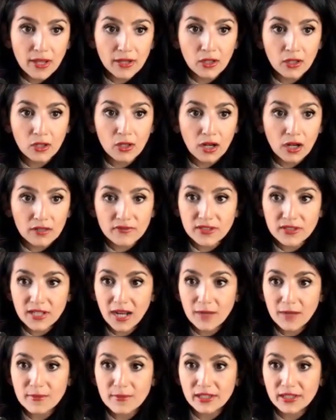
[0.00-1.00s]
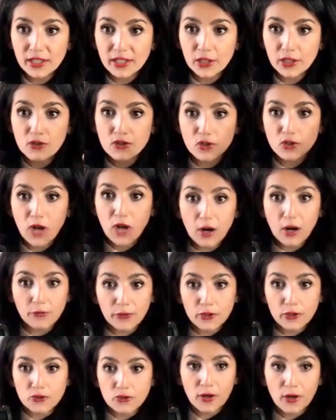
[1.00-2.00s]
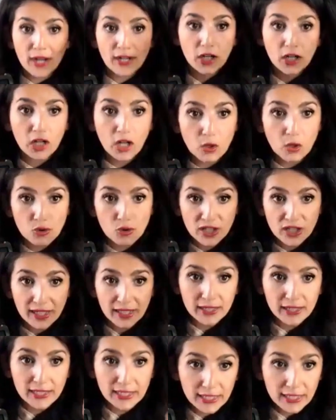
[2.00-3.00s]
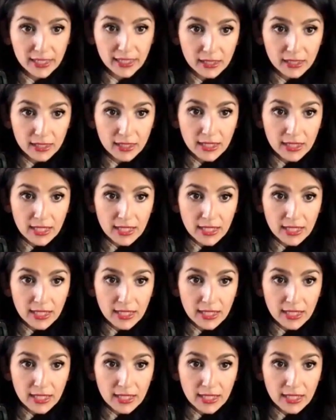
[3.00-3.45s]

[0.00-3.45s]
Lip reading: And a lot of times leaders are out there trying to coach and lead.